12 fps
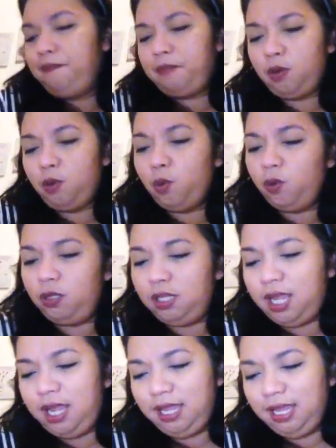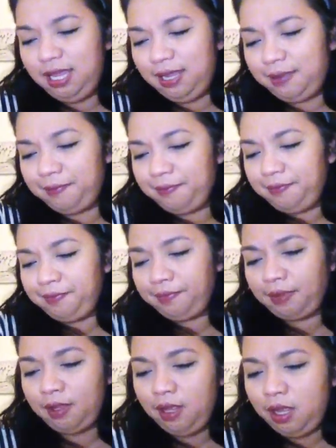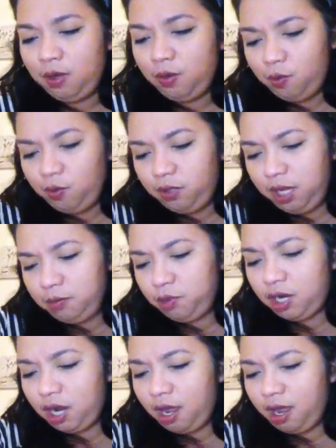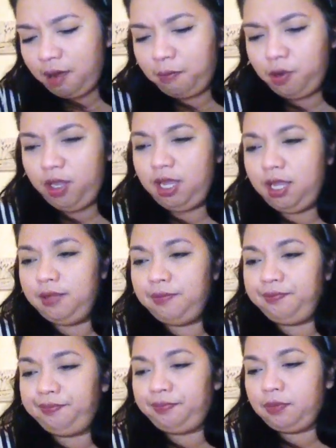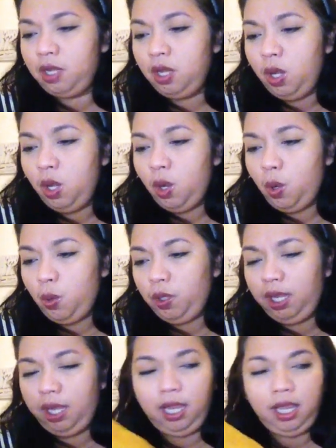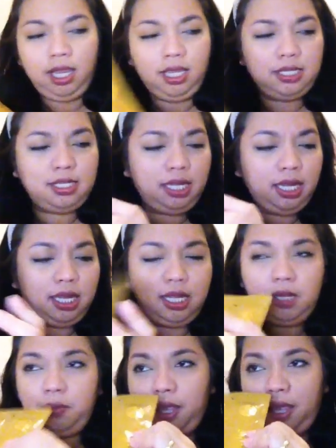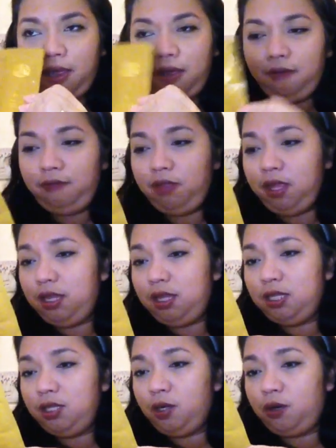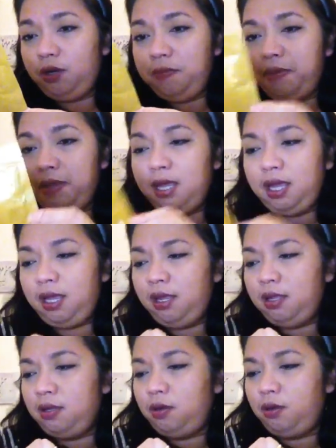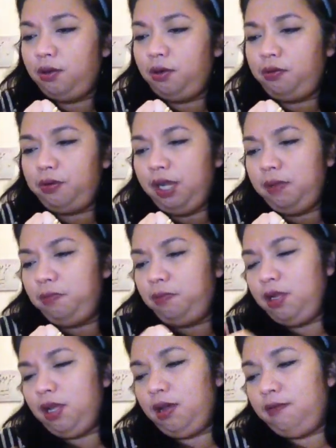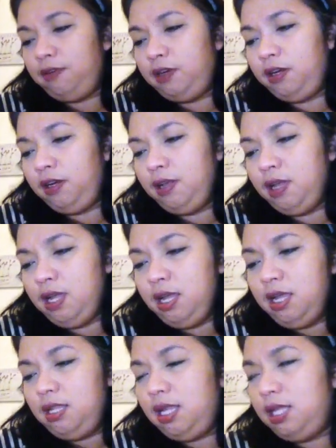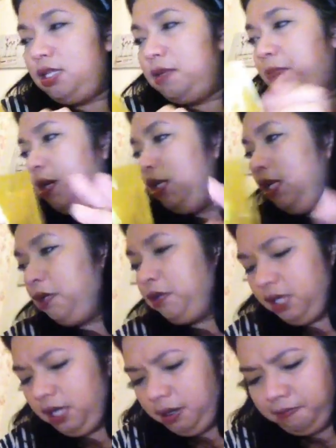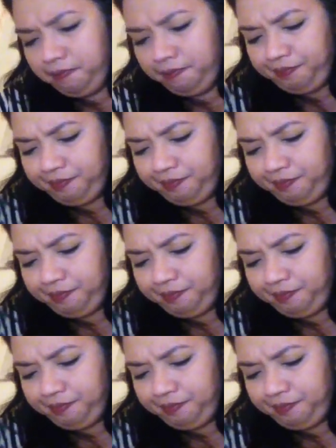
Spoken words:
Pang whole day. Whole day mo siya amoyin. Okay, still, we have this Oribe, or Orib, whatever. That's a body cream.